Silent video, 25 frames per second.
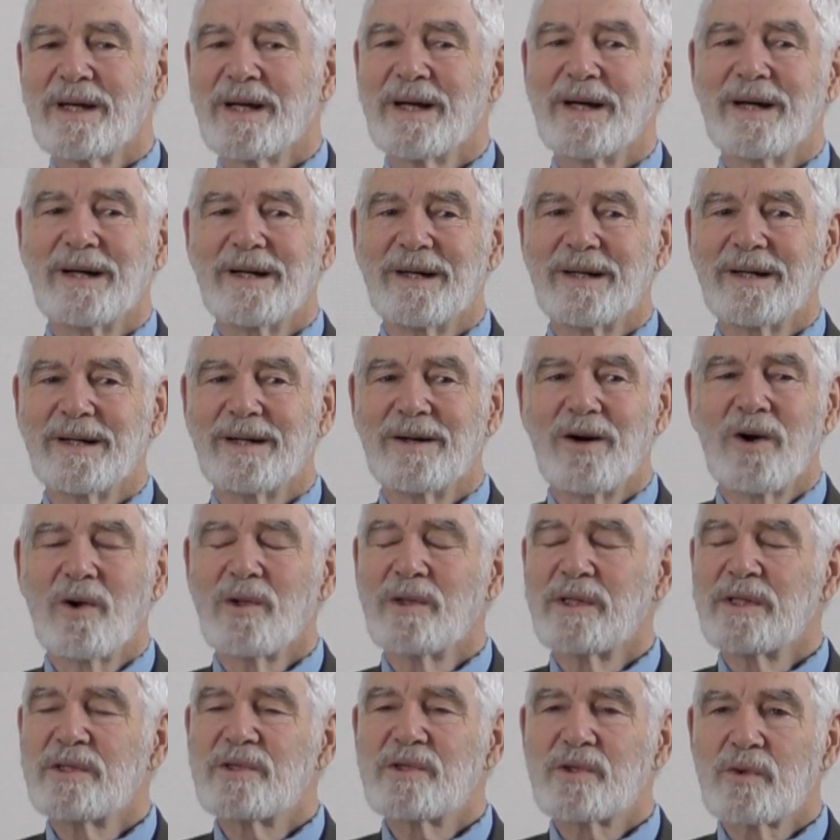
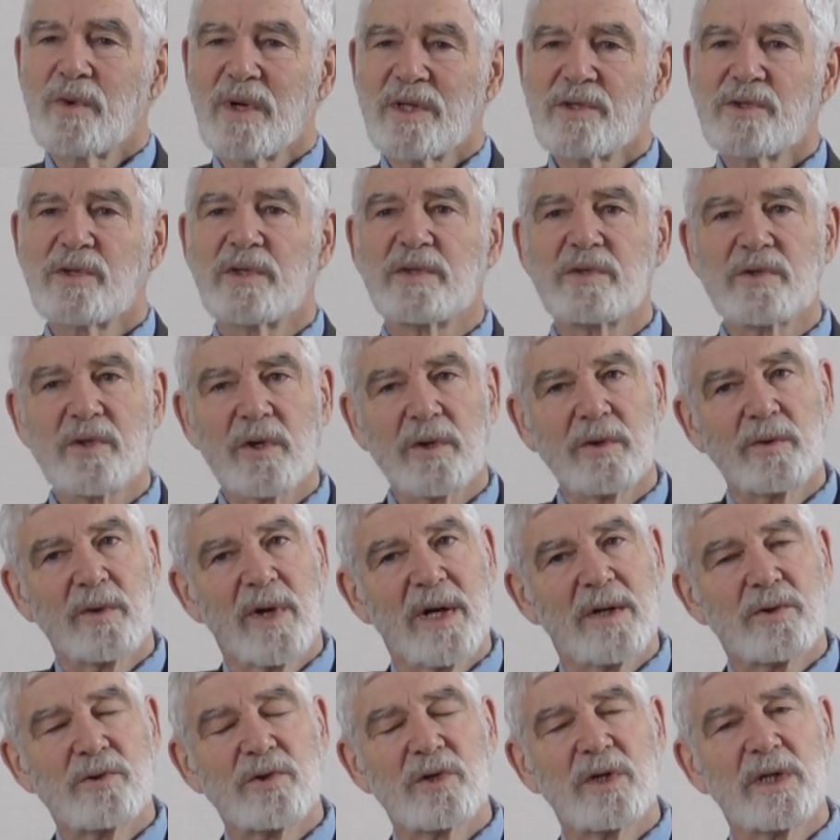All these questions are
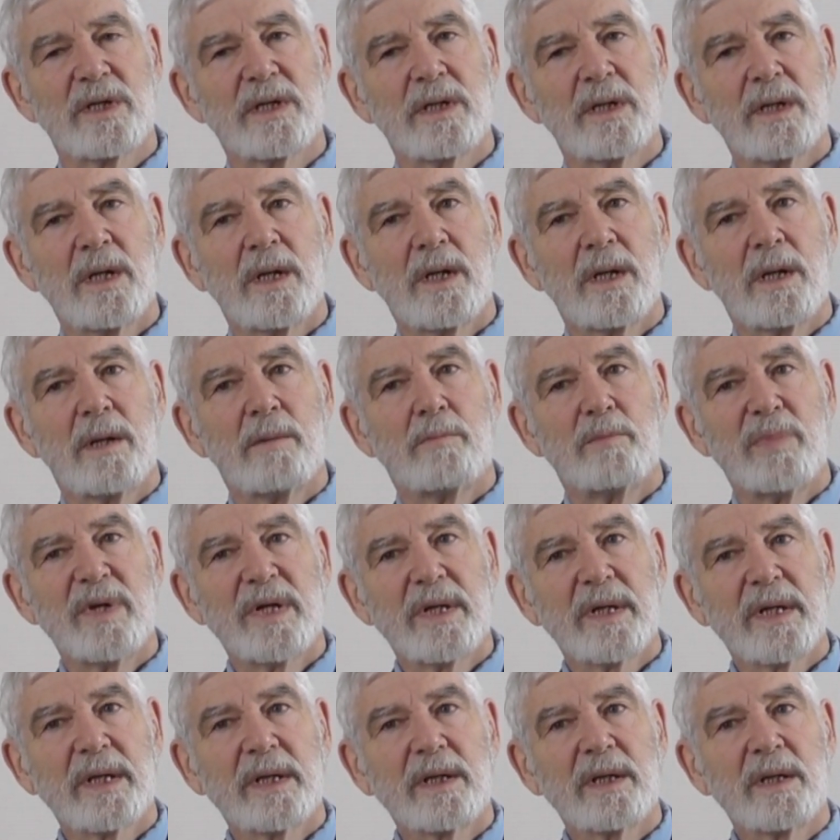gradually
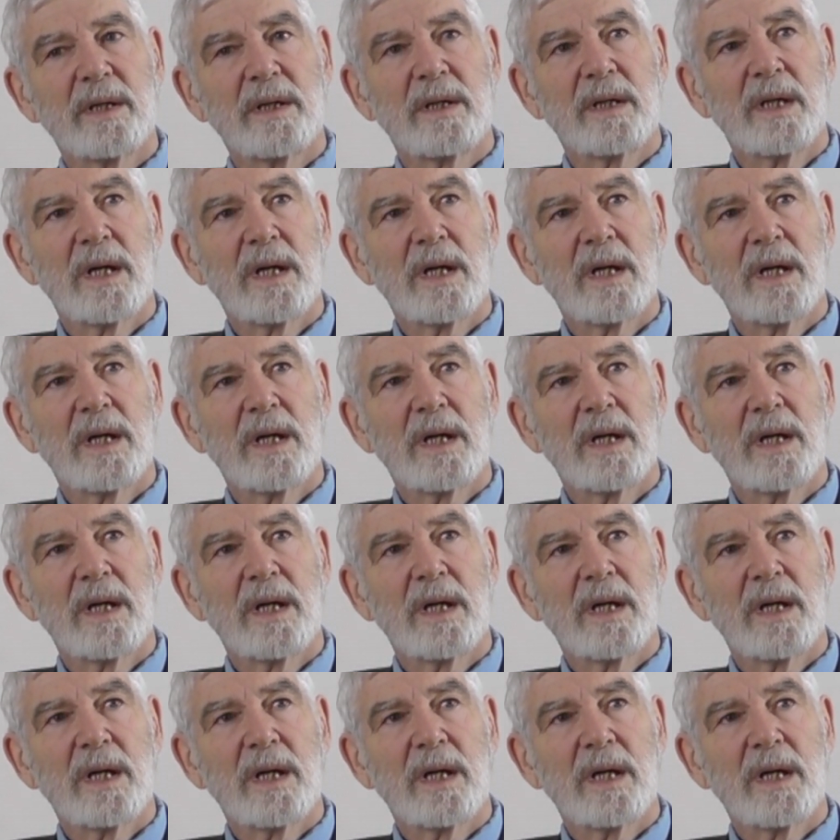being